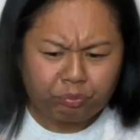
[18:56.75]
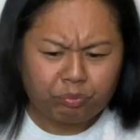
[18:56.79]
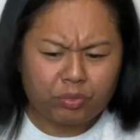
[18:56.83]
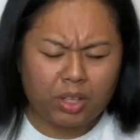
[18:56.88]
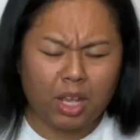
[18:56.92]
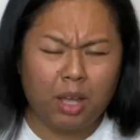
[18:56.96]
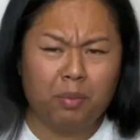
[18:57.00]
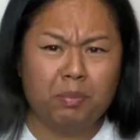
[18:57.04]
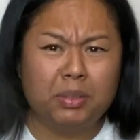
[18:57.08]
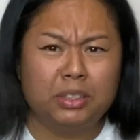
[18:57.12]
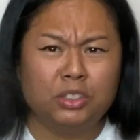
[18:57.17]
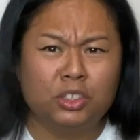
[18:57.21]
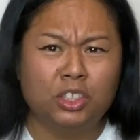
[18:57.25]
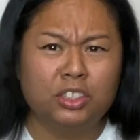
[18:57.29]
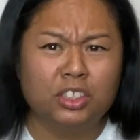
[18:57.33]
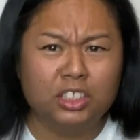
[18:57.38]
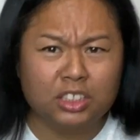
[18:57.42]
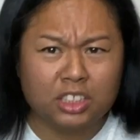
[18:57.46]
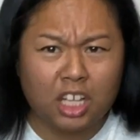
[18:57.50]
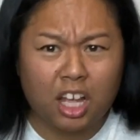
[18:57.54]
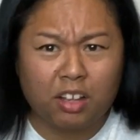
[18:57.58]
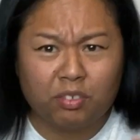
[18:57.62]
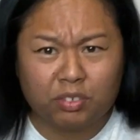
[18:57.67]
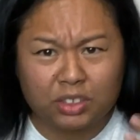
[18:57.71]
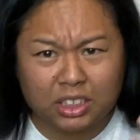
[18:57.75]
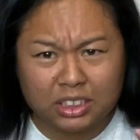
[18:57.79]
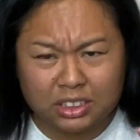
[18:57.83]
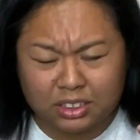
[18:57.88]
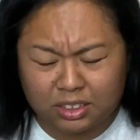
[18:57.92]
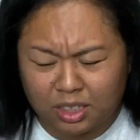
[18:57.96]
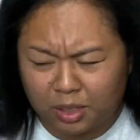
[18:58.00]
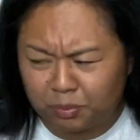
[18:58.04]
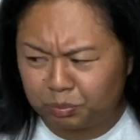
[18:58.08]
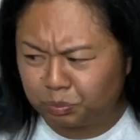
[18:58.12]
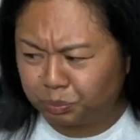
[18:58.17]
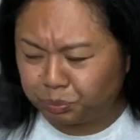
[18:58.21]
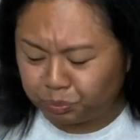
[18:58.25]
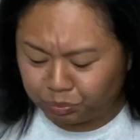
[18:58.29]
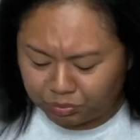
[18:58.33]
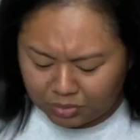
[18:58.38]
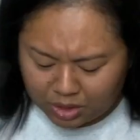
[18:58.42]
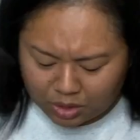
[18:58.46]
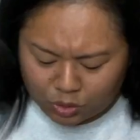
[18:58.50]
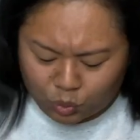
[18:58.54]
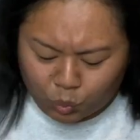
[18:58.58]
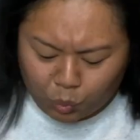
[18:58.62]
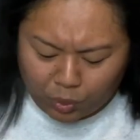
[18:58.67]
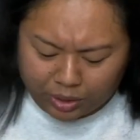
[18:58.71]
I'm gonna turn this off because I'm
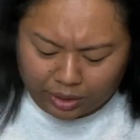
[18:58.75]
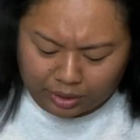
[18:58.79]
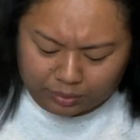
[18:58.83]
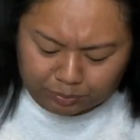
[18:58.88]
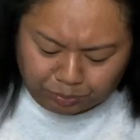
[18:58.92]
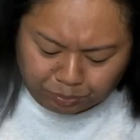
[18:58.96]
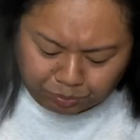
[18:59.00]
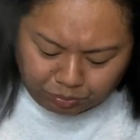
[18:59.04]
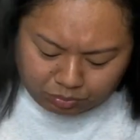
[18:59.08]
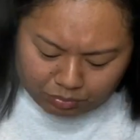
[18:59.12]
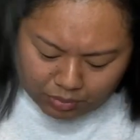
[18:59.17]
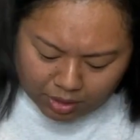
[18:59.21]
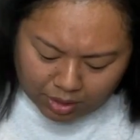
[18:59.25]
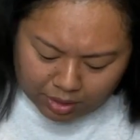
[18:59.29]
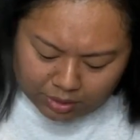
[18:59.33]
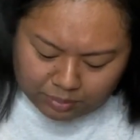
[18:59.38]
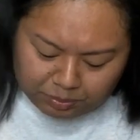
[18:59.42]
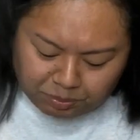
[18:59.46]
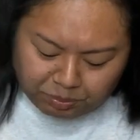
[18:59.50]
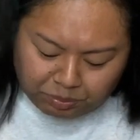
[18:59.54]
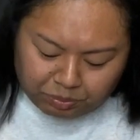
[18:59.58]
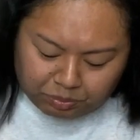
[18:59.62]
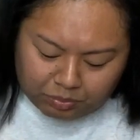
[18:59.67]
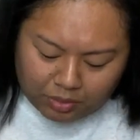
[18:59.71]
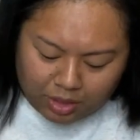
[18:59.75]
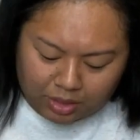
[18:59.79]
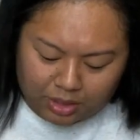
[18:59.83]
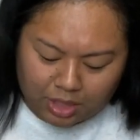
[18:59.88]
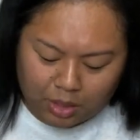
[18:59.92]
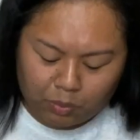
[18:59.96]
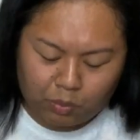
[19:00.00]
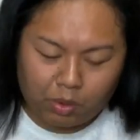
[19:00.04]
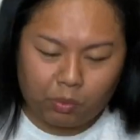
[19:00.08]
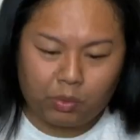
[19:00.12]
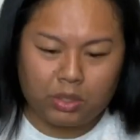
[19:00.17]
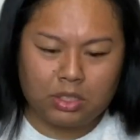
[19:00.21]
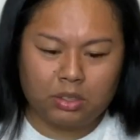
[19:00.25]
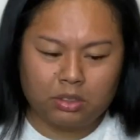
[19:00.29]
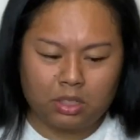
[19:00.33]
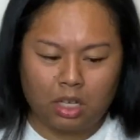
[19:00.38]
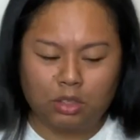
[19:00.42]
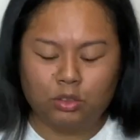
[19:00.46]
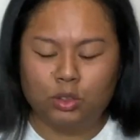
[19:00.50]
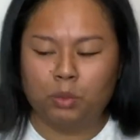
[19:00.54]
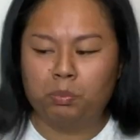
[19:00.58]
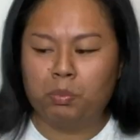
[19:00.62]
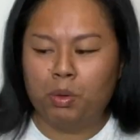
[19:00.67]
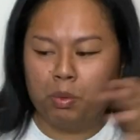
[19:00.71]
sweating. And then when we
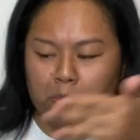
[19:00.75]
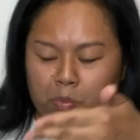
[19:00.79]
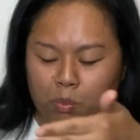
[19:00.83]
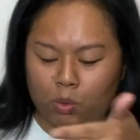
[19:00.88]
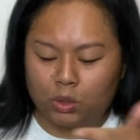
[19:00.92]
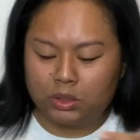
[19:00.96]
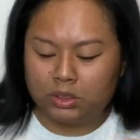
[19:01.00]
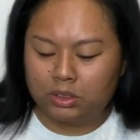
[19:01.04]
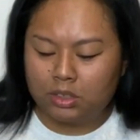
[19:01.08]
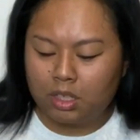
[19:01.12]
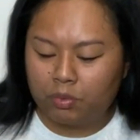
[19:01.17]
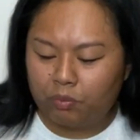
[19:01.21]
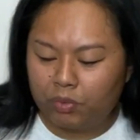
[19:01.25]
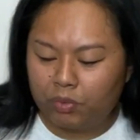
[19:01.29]
start to put more stuff